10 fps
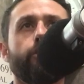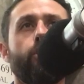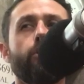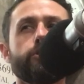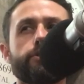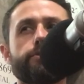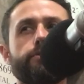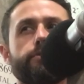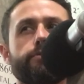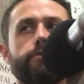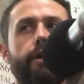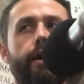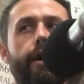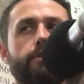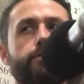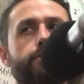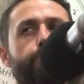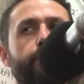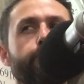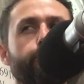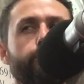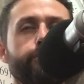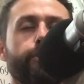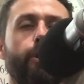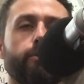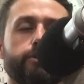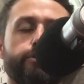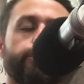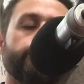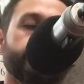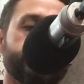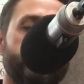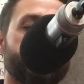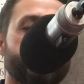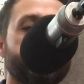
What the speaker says: consciousness as a springboard to go into deeper